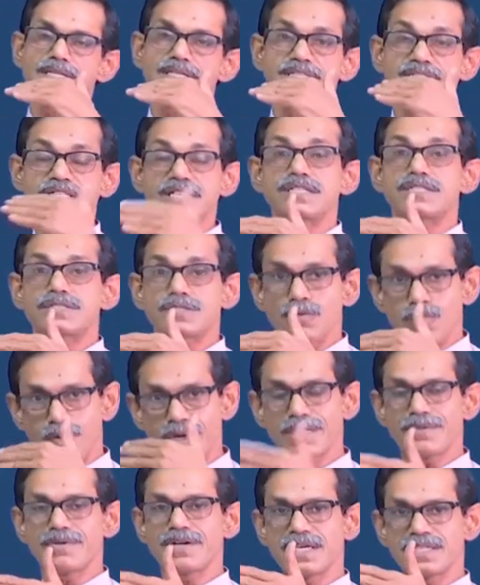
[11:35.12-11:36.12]
This
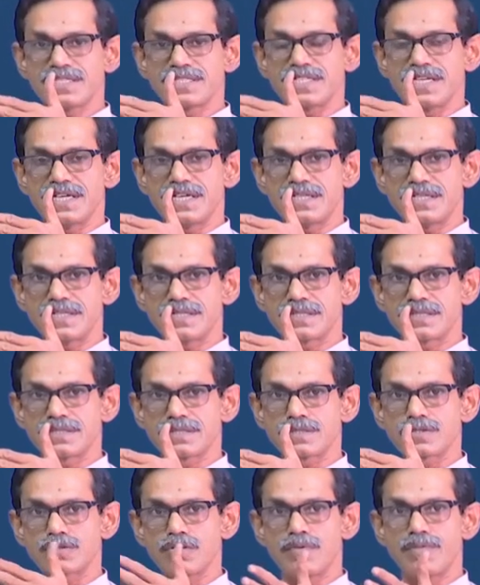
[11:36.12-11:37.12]
whatever I said
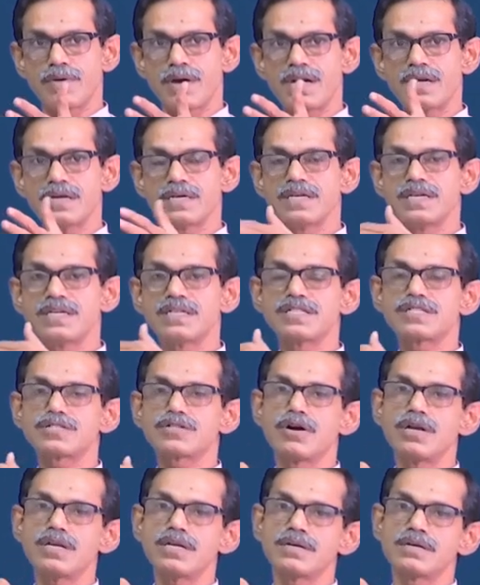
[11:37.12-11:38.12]
so far, it is
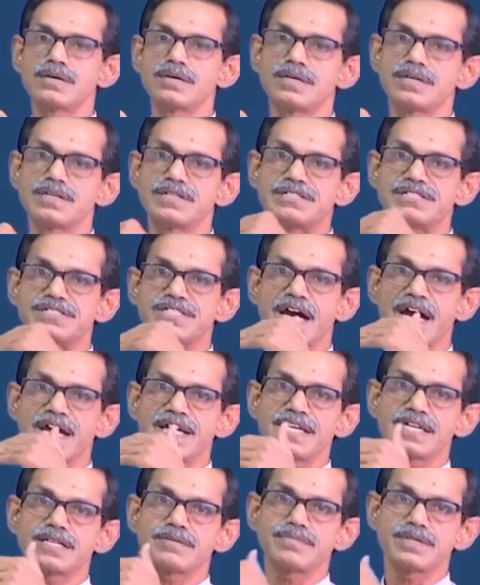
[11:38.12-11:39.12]
called
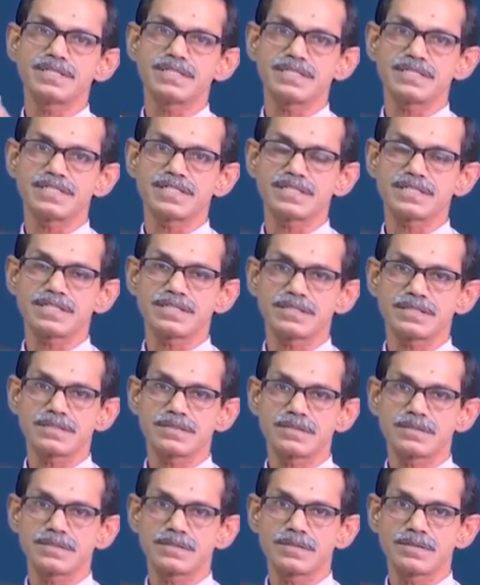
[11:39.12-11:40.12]
direct presentation.
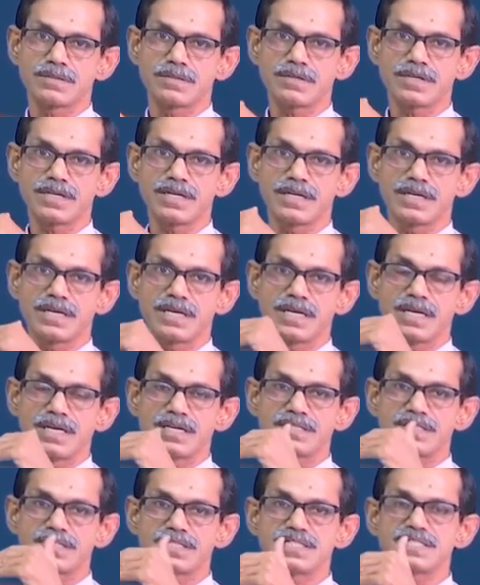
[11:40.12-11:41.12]
Okay.
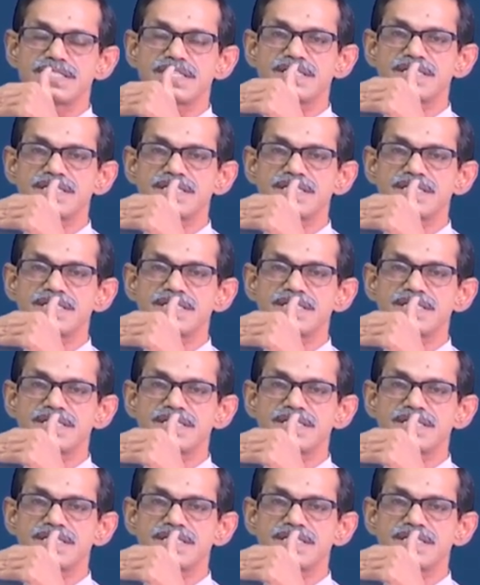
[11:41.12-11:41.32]
This is